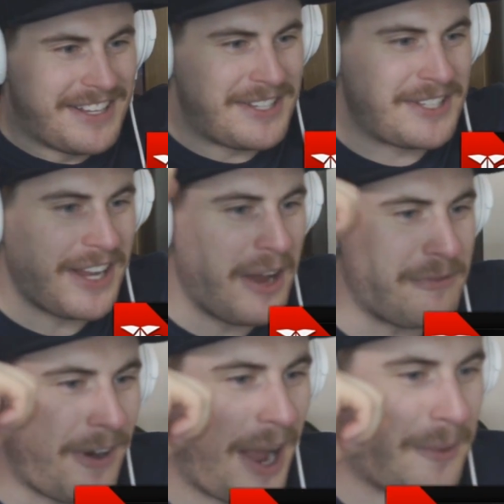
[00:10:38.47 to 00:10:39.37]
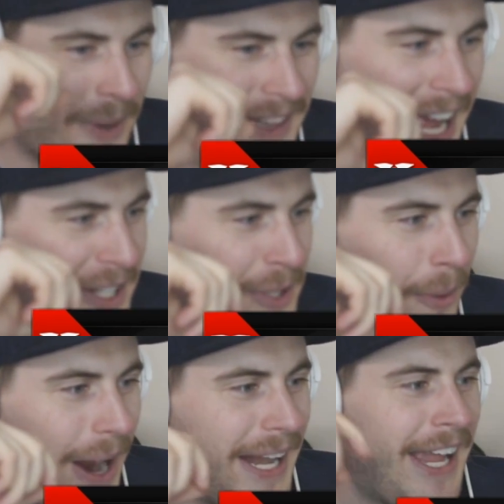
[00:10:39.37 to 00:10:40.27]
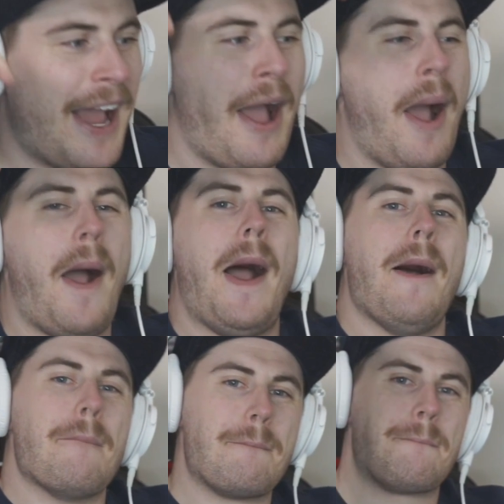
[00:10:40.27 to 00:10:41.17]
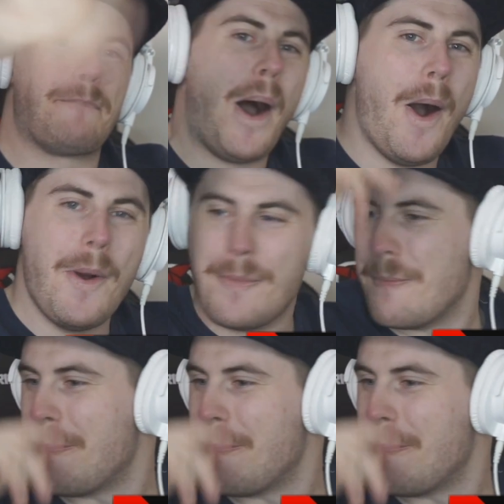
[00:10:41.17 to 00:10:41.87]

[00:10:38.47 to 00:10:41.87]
Cyphrac with that twenty. Boom!